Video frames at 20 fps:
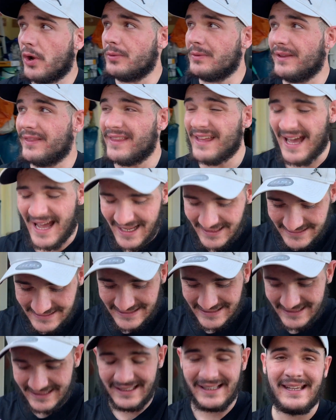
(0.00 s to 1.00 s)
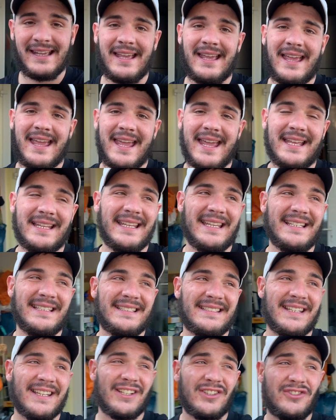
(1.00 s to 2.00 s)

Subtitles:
only that, it is